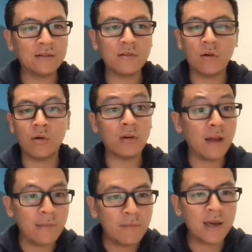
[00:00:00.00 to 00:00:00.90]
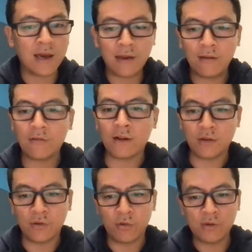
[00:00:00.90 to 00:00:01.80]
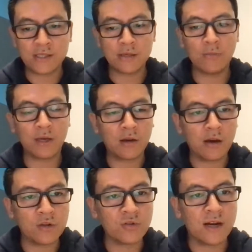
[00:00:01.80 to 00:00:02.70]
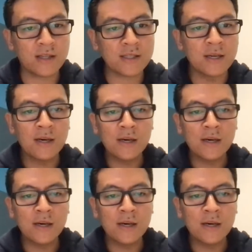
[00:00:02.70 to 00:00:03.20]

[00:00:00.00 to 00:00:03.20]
or NBA, right? You always see big contracts